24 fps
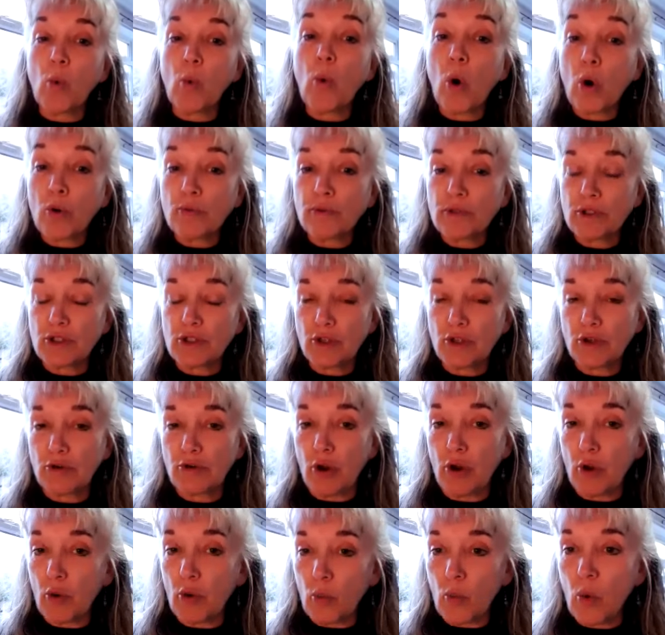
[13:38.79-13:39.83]
want to
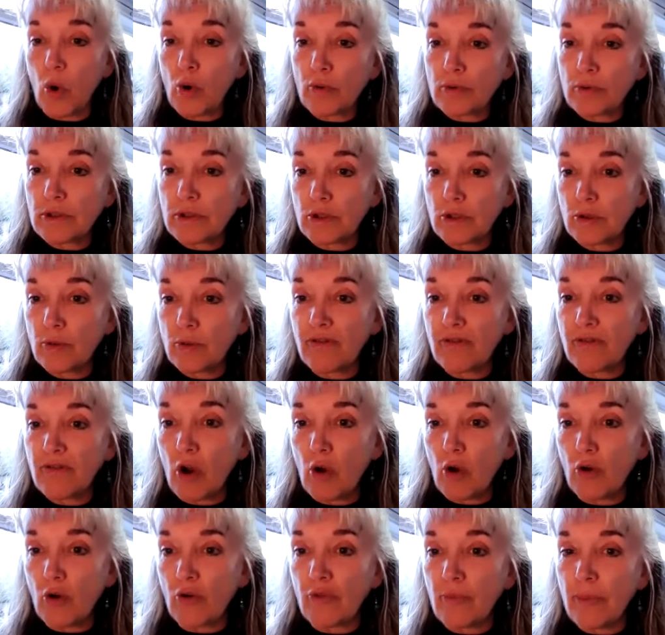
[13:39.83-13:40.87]
grow, want to
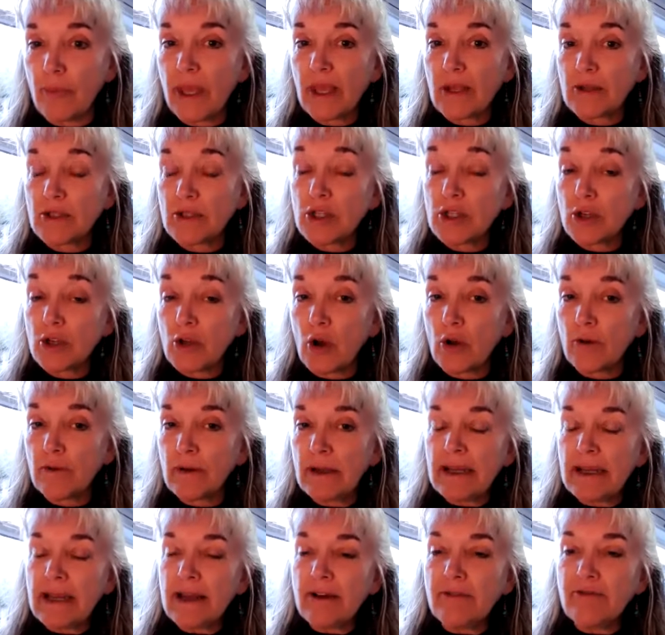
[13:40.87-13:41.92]
evolve, because you're not
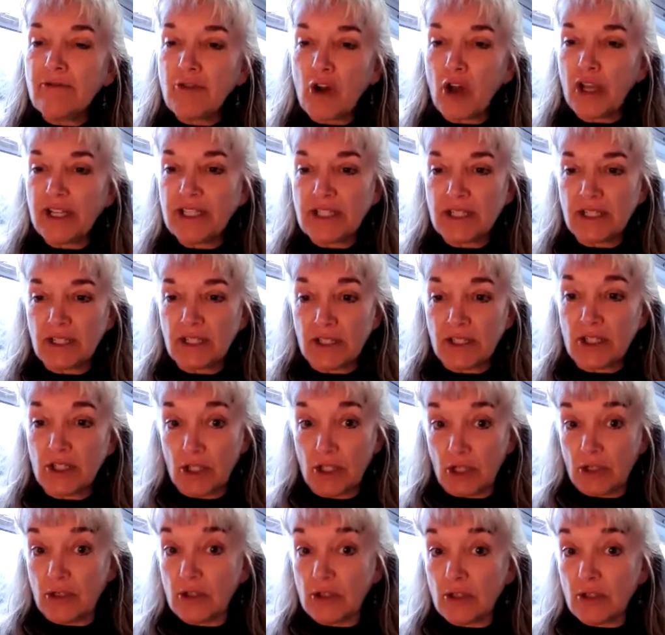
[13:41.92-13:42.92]
frightened